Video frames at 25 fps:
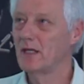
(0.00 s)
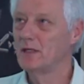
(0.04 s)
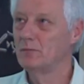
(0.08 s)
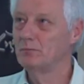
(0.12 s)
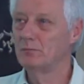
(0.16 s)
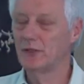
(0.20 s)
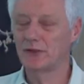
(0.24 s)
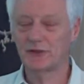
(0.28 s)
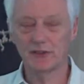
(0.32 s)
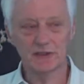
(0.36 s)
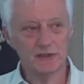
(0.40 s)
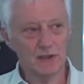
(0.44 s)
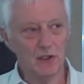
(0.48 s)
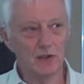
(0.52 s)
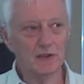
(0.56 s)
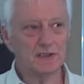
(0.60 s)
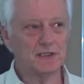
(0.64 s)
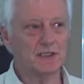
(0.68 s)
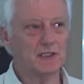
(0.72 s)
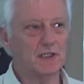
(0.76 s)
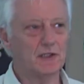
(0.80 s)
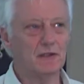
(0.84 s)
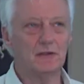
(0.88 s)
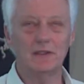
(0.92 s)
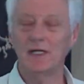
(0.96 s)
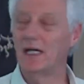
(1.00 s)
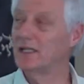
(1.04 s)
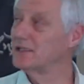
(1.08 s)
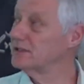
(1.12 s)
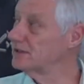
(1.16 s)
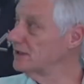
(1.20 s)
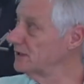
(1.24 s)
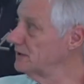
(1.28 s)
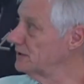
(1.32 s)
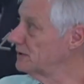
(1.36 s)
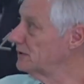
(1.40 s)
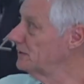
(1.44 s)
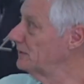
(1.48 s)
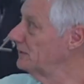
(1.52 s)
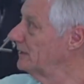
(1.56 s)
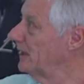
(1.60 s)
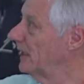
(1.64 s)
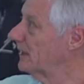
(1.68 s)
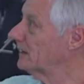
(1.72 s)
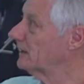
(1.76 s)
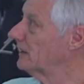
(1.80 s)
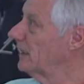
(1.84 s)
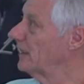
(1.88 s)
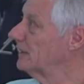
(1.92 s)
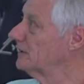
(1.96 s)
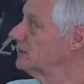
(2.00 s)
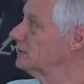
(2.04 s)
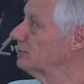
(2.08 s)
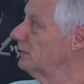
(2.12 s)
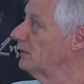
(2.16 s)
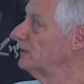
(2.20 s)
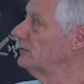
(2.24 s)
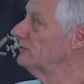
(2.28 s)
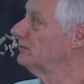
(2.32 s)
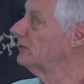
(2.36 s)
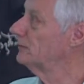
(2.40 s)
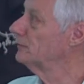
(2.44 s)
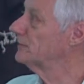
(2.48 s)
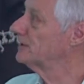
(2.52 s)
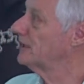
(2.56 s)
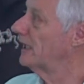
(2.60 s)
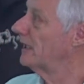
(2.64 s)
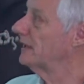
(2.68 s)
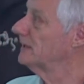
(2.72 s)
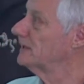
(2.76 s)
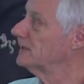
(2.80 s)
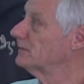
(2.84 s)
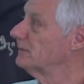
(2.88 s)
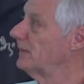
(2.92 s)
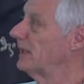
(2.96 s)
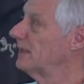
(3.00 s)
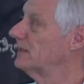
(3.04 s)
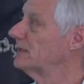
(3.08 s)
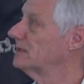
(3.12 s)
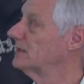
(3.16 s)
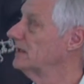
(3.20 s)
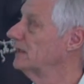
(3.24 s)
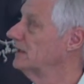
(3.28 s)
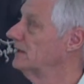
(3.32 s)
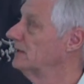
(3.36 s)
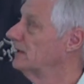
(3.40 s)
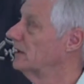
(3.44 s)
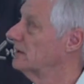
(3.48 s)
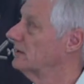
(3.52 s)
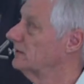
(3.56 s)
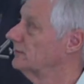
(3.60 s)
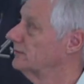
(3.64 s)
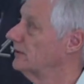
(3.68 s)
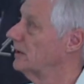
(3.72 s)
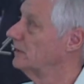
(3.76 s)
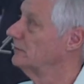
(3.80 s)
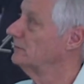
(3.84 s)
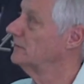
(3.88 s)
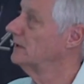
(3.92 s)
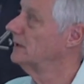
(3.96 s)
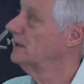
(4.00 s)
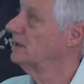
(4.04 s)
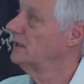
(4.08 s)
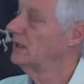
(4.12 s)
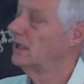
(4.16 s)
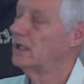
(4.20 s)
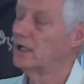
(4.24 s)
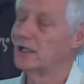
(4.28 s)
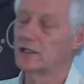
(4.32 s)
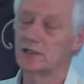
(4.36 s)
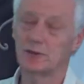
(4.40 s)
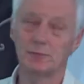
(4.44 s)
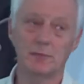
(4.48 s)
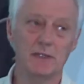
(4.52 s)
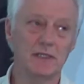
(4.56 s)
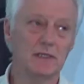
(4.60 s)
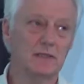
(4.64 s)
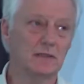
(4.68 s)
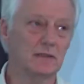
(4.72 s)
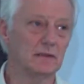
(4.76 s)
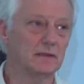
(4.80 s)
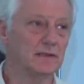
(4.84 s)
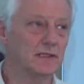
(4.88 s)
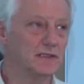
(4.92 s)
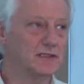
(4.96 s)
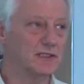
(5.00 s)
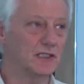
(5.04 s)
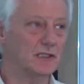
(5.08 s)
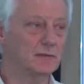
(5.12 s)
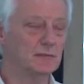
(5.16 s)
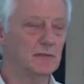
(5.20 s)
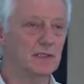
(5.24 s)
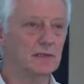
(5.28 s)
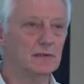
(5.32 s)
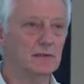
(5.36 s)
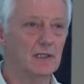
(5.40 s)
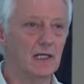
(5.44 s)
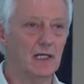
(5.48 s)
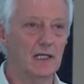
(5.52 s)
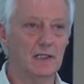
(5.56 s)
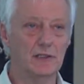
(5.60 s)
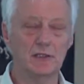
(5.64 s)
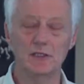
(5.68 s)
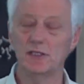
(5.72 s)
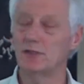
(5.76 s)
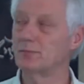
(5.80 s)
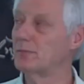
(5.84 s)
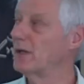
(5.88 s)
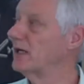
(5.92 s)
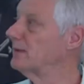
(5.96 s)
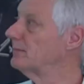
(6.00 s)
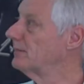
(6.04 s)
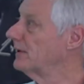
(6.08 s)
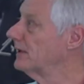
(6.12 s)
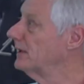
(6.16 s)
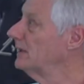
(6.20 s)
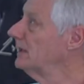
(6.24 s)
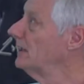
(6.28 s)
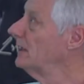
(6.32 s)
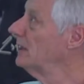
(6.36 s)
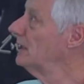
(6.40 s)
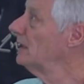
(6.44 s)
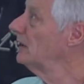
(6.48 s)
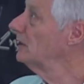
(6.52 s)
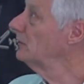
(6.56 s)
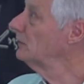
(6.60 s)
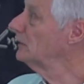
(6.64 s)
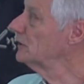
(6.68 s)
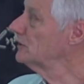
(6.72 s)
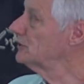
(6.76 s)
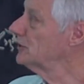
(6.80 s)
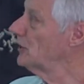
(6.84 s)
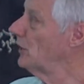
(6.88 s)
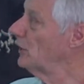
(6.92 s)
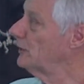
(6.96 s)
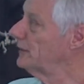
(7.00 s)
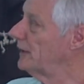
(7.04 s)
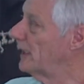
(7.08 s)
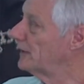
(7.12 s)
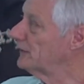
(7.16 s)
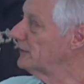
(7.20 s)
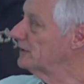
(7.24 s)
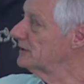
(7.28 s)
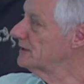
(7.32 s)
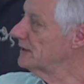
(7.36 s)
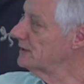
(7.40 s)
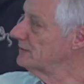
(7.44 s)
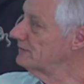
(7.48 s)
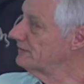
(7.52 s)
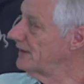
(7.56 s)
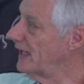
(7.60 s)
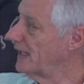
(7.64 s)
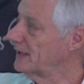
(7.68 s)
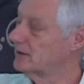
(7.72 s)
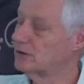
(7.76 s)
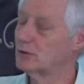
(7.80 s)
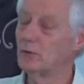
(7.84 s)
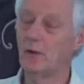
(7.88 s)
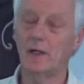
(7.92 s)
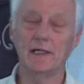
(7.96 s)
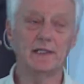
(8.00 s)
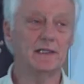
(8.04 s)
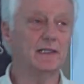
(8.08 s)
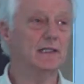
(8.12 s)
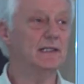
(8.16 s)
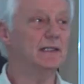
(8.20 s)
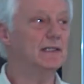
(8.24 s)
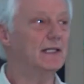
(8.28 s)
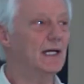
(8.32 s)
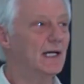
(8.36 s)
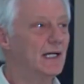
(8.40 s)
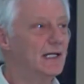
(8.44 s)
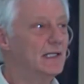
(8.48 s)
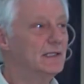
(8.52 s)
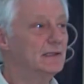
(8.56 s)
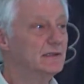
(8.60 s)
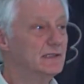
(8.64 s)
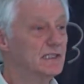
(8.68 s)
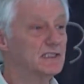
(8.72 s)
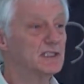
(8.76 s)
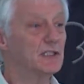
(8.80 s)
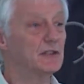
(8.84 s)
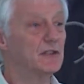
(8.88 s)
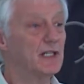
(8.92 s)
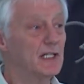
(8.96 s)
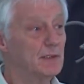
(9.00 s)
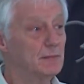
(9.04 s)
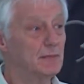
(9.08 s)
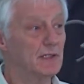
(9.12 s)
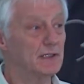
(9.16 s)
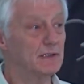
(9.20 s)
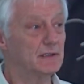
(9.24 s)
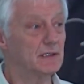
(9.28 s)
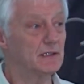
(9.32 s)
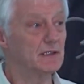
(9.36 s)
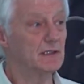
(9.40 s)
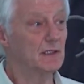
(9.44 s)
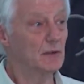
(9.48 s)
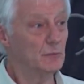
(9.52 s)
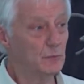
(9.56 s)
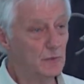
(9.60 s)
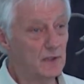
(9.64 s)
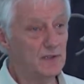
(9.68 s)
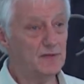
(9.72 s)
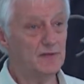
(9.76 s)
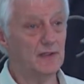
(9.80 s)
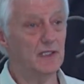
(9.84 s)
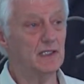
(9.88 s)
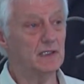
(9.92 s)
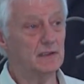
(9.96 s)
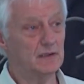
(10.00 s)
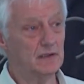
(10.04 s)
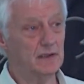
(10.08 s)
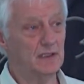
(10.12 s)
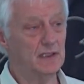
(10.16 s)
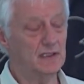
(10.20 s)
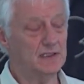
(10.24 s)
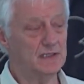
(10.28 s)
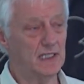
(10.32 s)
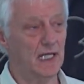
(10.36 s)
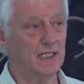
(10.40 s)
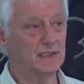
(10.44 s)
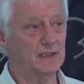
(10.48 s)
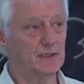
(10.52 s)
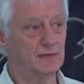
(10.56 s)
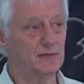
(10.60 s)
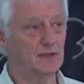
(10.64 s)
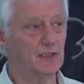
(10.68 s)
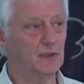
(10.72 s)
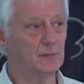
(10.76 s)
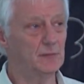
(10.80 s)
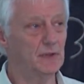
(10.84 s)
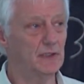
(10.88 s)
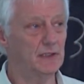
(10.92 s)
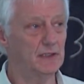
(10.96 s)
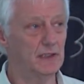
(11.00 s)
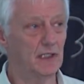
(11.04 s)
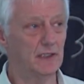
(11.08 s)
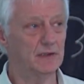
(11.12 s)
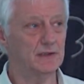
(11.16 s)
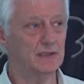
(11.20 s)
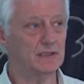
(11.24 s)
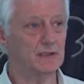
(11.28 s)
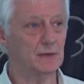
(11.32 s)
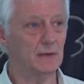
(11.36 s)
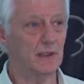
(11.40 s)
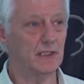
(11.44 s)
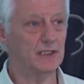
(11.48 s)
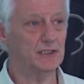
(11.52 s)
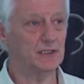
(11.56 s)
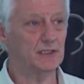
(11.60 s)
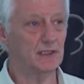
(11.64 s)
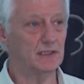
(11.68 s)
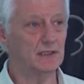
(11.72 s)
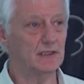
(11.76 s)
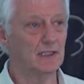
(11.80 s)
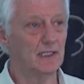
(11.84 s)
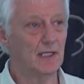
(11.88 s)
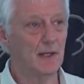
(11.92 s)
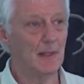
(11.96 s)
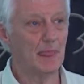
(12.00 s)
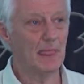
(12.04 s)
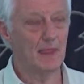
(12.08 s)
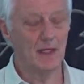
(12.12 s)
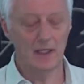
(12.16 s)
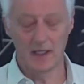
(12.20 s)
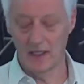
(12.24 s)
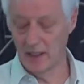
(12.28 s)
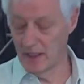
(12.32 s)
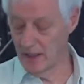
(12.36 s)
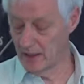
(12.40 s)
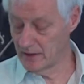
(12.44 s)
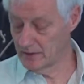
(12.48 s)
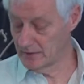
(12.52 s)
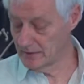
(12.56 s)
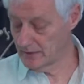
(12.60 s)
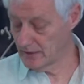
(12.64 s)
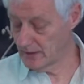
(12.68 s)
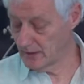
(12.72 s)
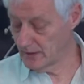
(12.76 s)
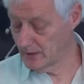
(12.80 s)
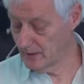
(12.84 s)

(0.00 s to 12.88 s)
but there's also, as these two headlines, one from Science magazine, the other from Spiegel, the German newspaper, will show that there's in fact quite a disagreement within the scientific community on this question. And